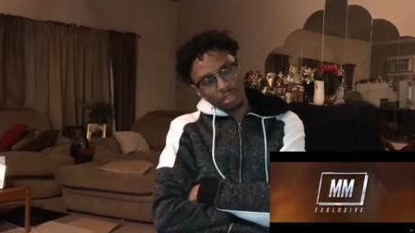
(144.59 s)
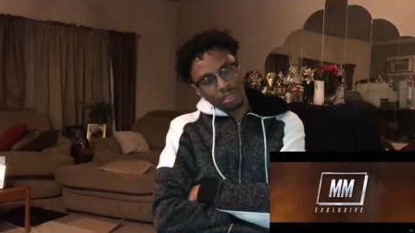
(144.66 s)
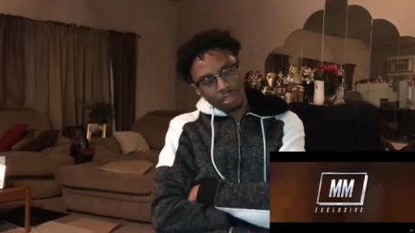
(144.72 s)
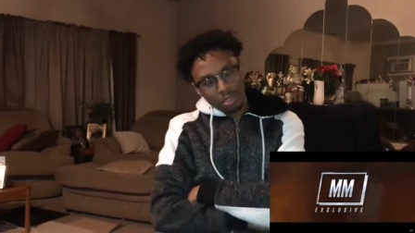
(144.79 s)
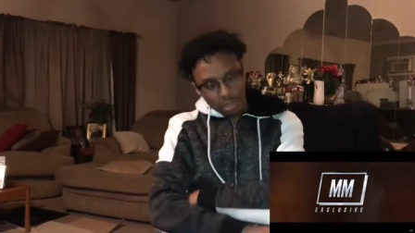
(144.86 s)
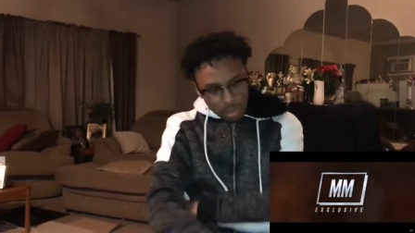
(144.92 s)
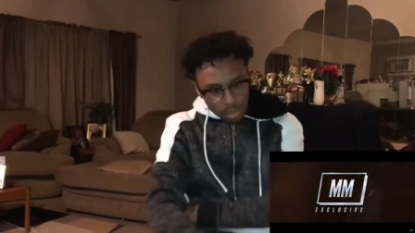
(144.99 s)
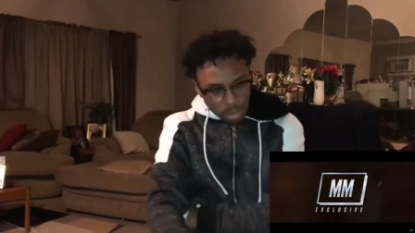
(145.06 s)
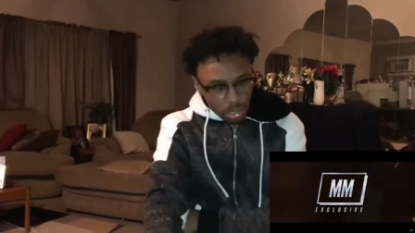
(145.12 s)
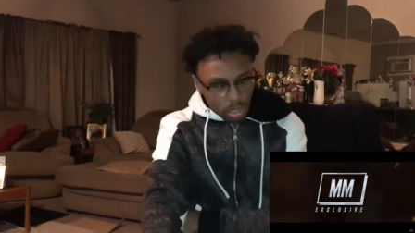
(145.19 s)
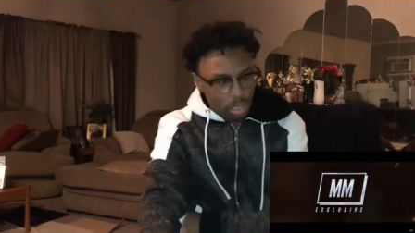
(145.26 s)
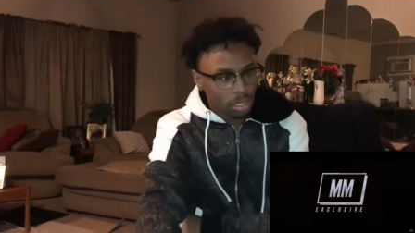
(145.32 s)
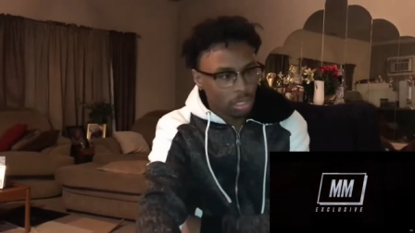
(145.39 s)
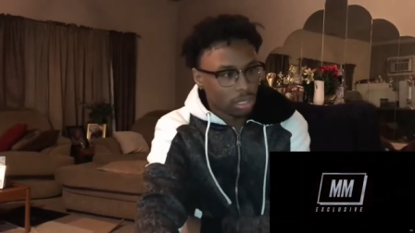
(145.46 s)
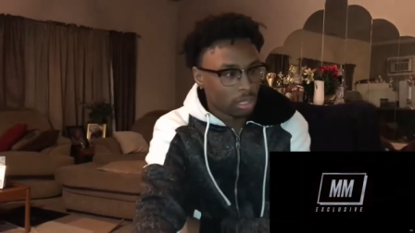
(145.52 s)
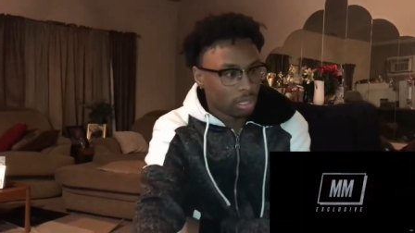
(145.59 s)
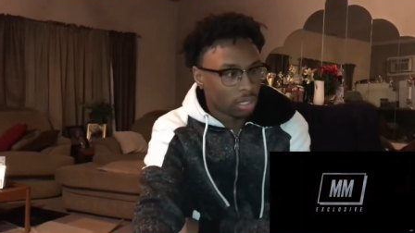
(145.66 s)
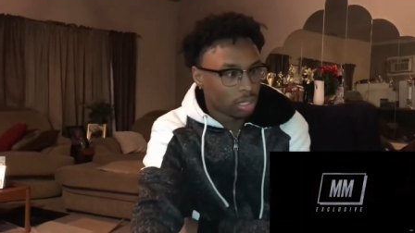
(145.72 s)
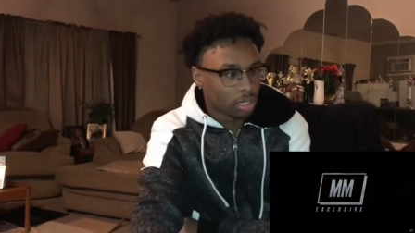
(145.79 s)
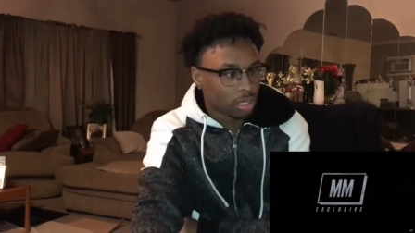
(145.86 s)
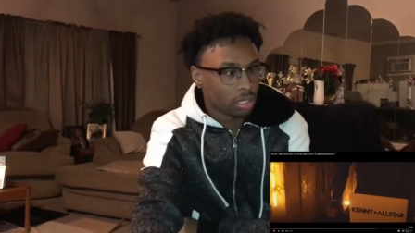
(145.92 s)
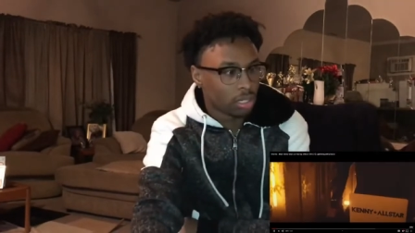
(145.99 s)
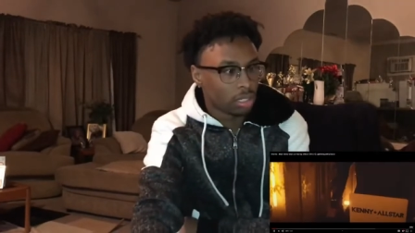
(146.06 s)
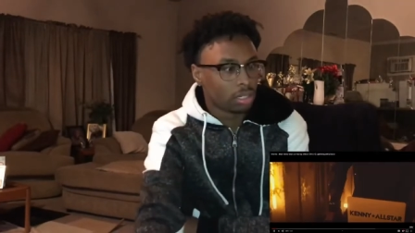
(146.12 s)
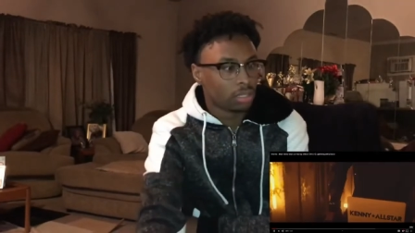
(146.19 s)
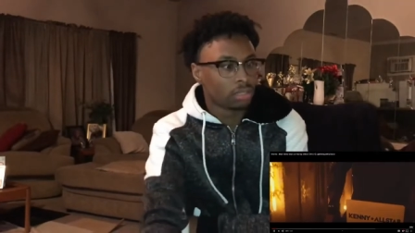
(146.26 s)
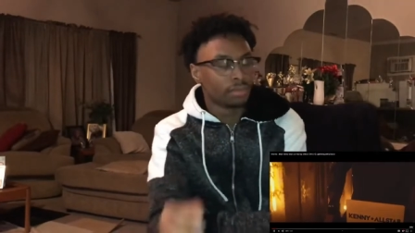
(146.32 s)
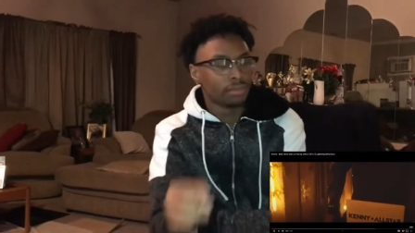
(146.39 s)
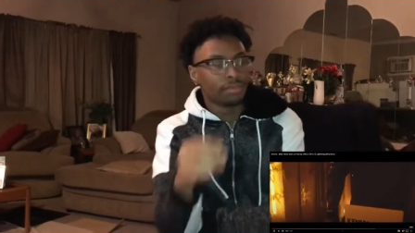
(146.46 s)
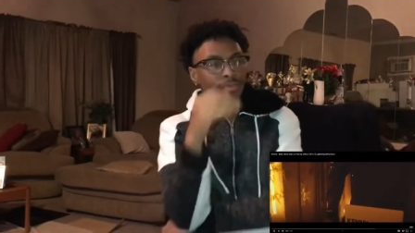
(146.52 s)
But I know you pre the
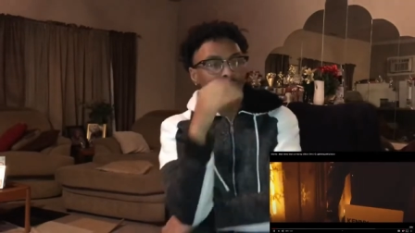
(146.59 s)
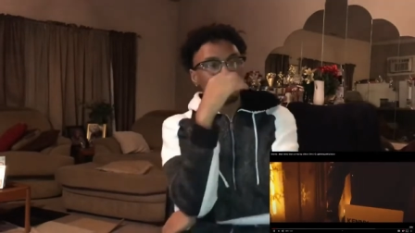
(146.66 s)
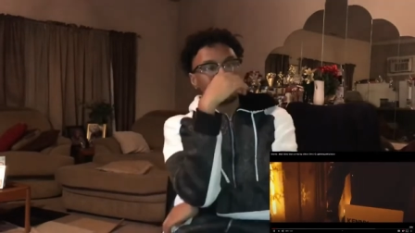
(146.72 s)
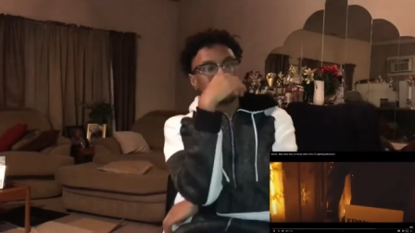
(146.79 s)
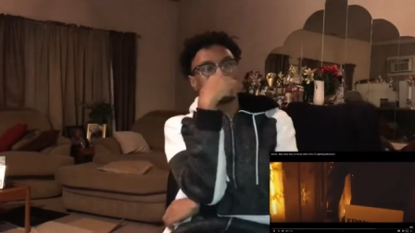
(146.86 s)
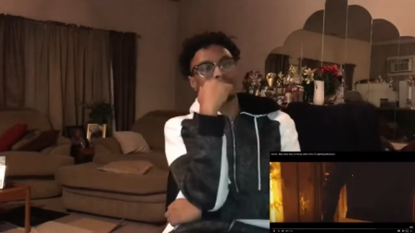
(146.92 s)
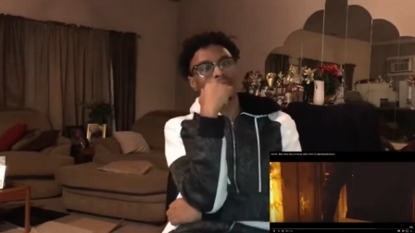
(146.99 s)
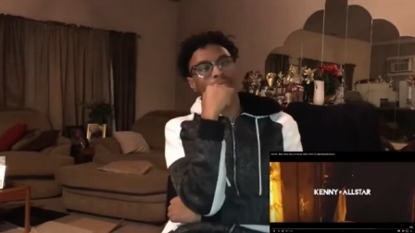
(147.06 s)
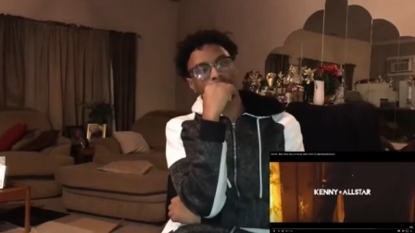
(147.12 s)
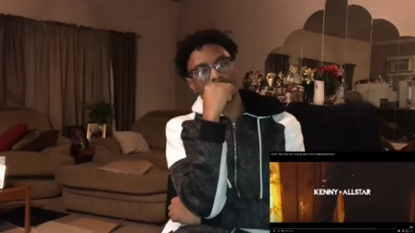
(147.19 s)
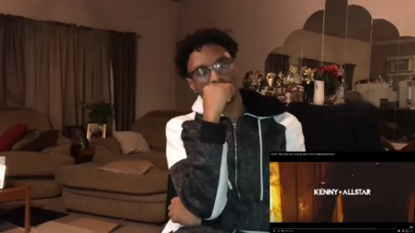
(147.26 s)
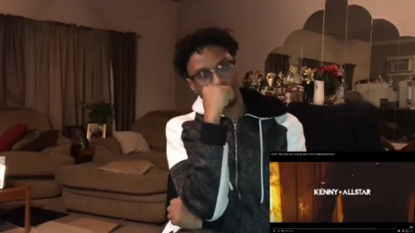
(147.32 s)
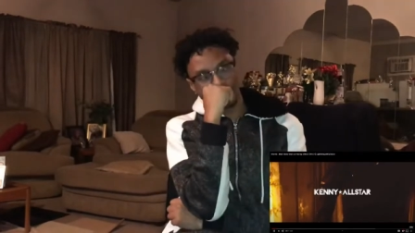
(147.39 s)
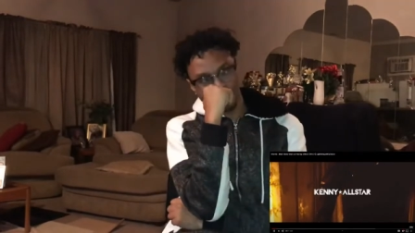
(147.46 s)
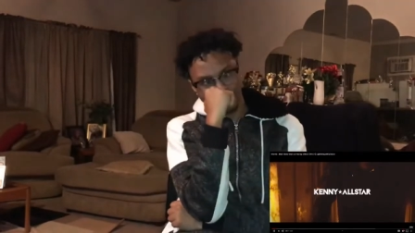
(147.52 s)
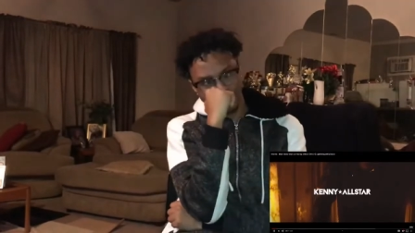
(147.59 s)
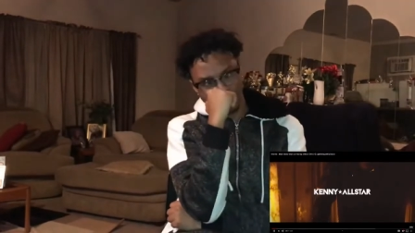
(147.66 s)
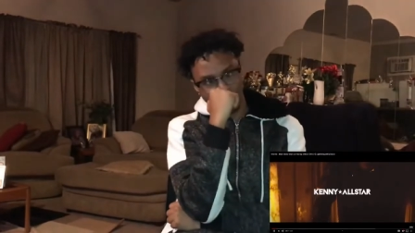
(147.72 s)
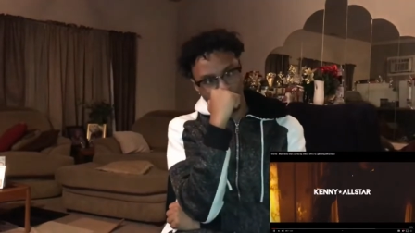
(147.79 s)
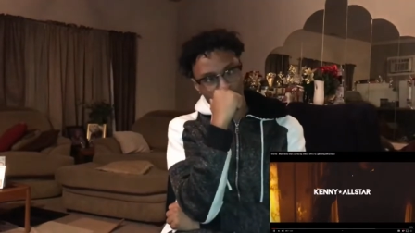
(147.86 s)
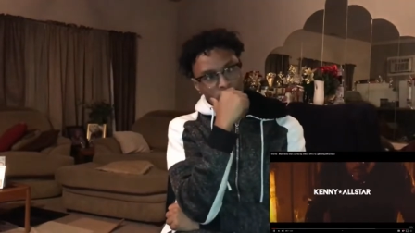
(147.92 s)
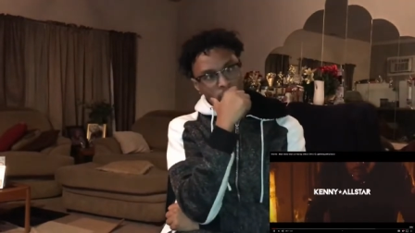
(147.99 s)
title, so we're gonna get it anyway.